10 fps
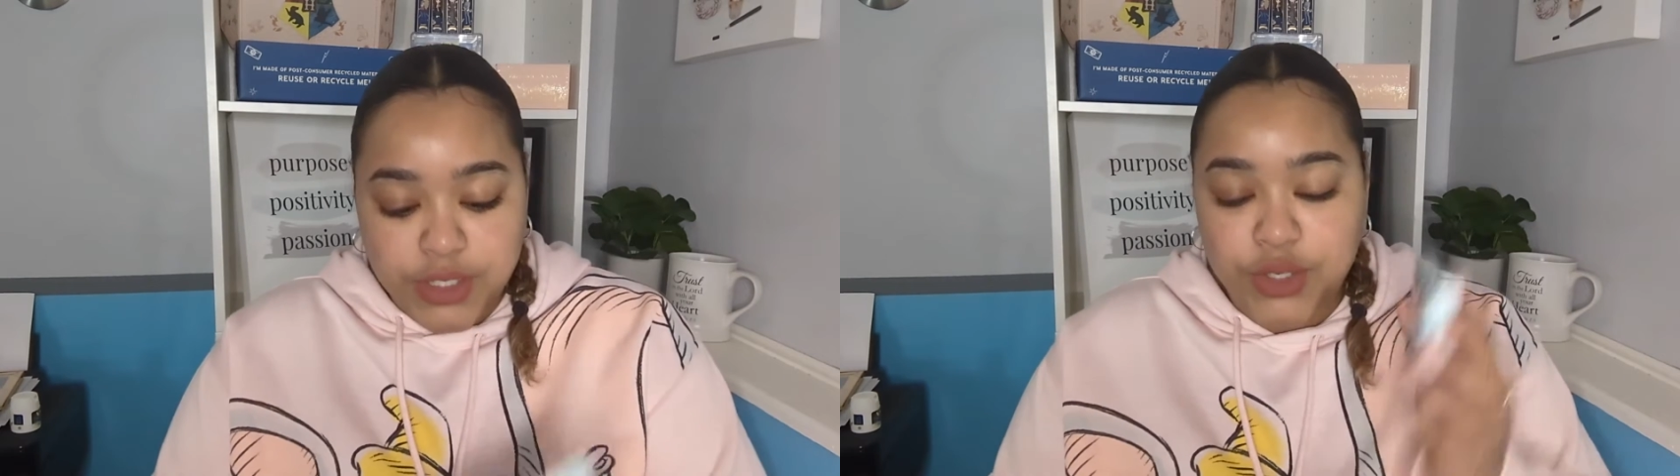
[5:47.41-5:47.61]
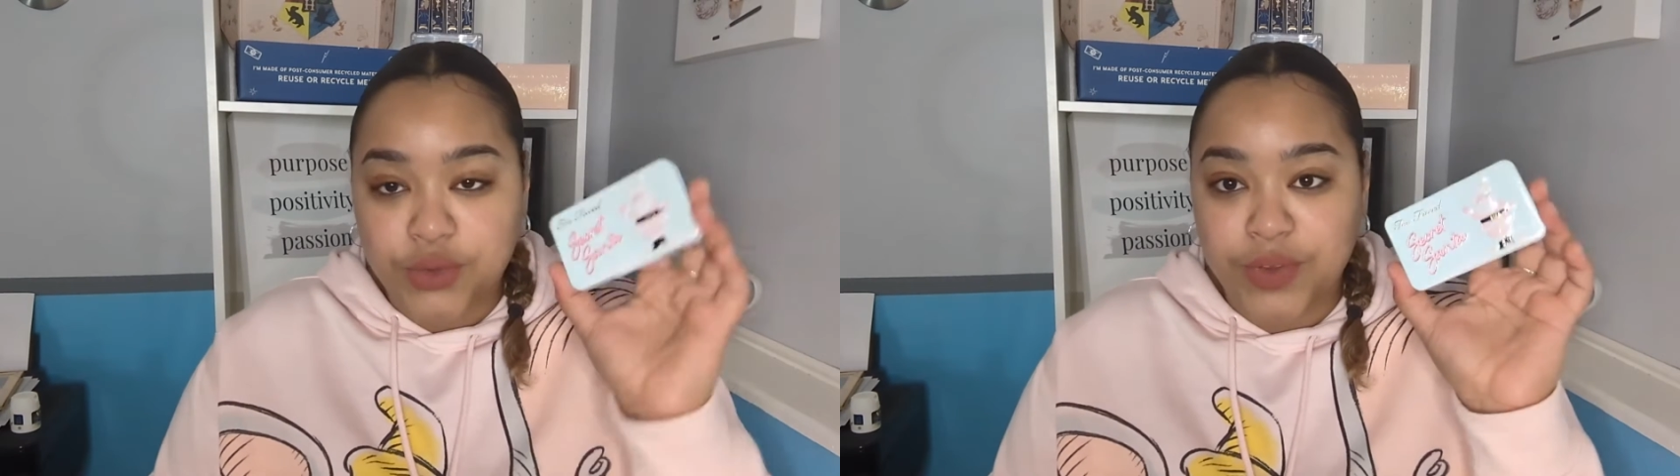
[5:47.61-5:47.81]

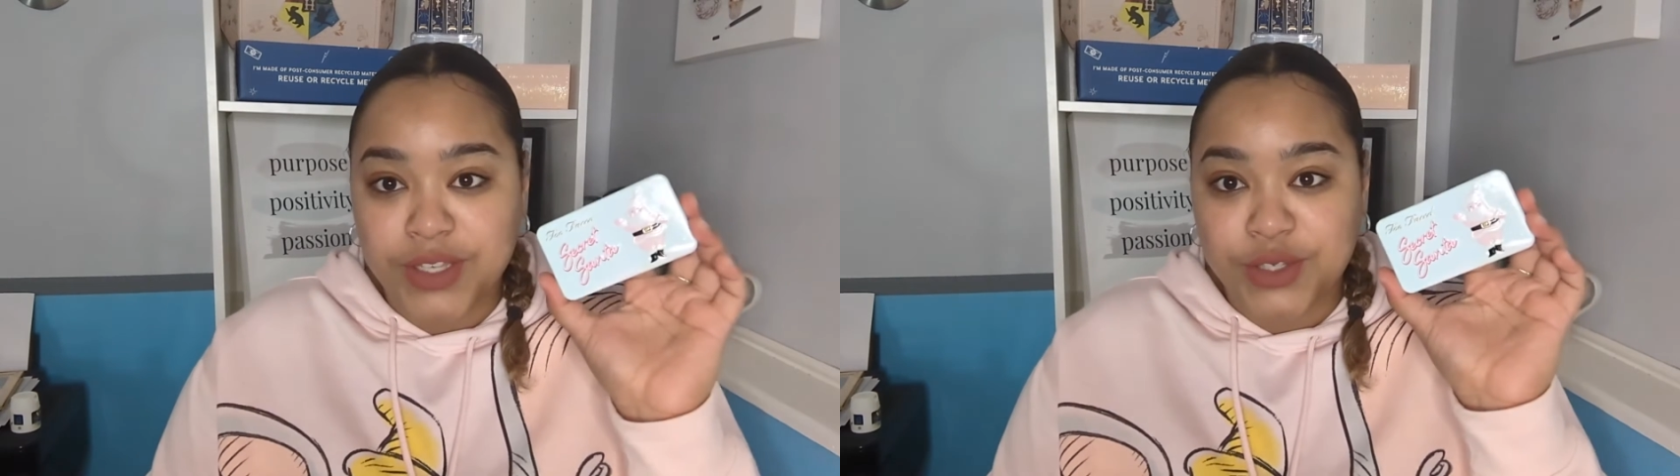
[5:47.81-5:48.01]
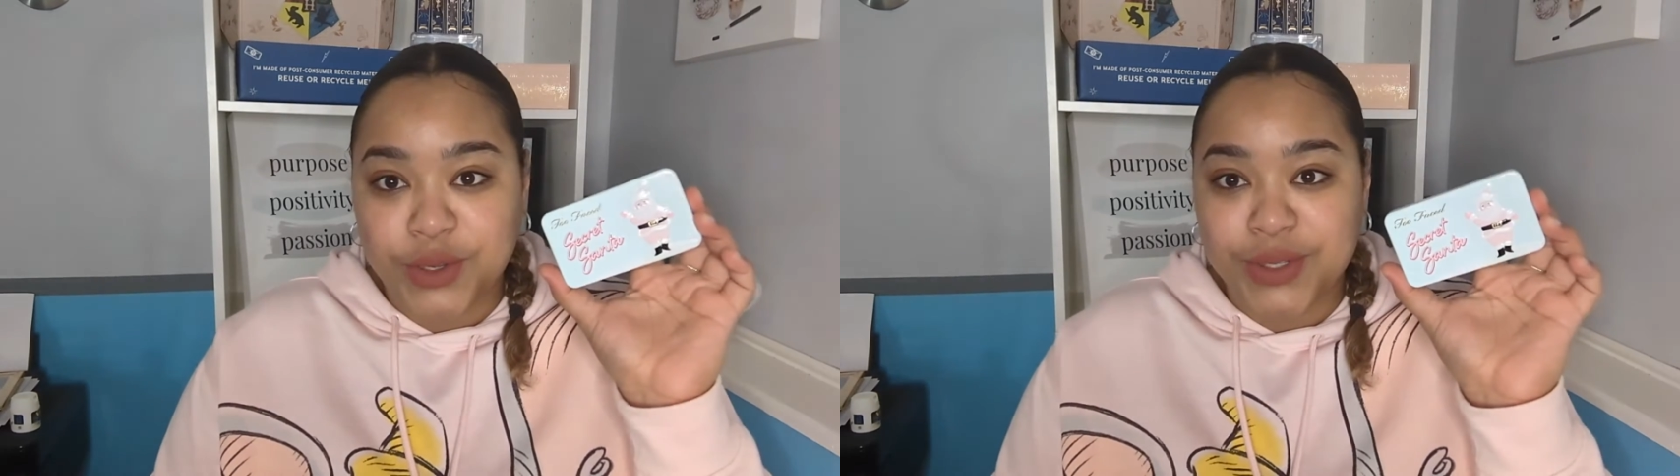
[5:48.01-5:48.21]
Too
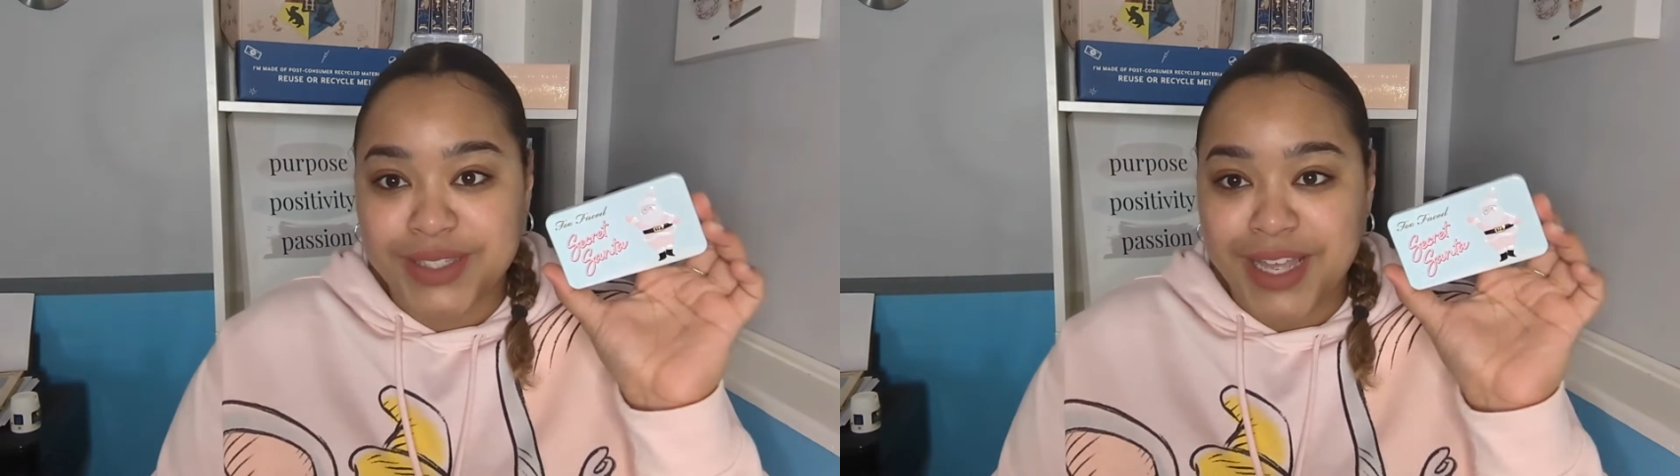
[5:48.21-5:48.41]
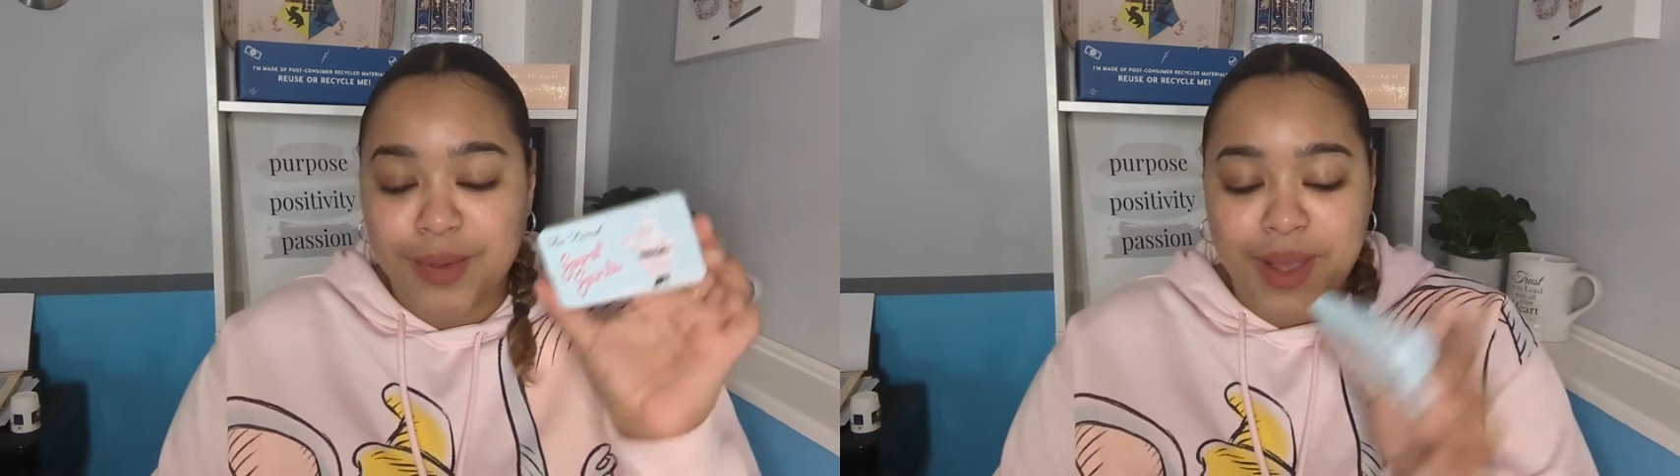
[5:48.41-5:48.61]
Faced Secret
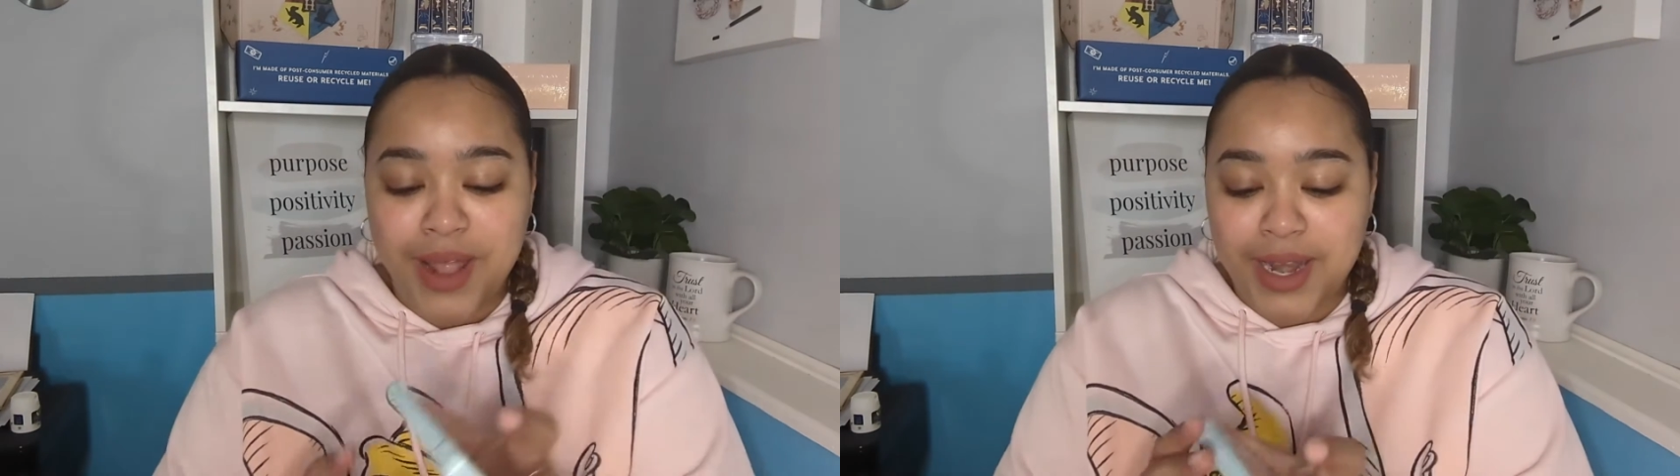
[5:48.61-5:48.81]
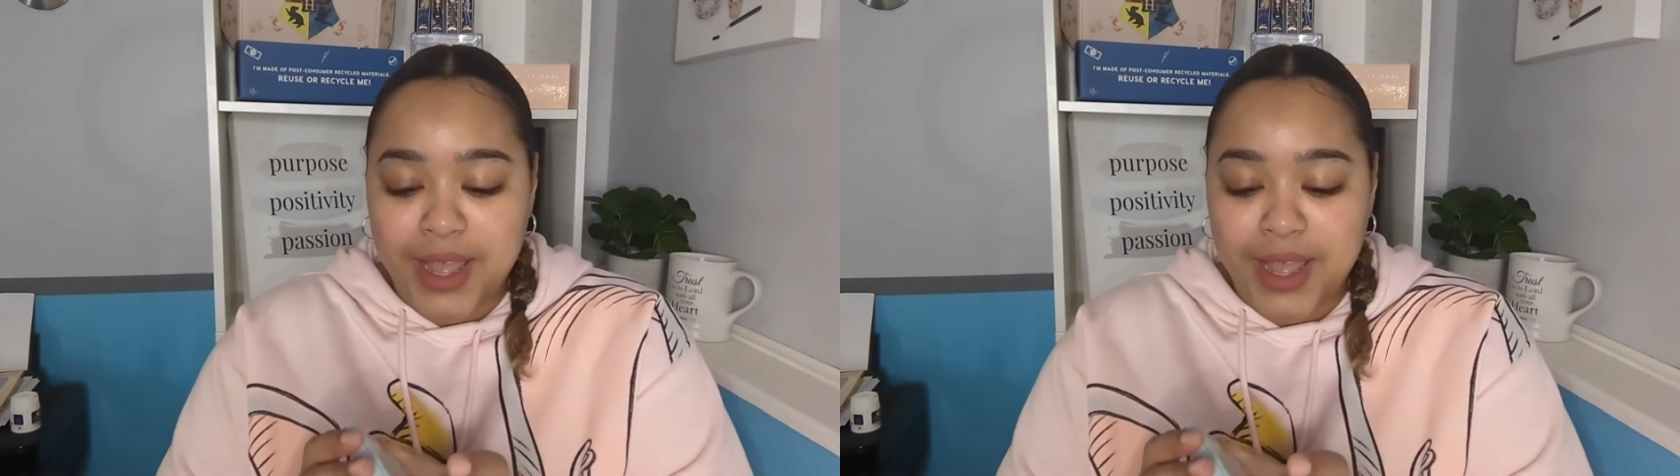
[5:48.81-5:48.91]
Santa palette.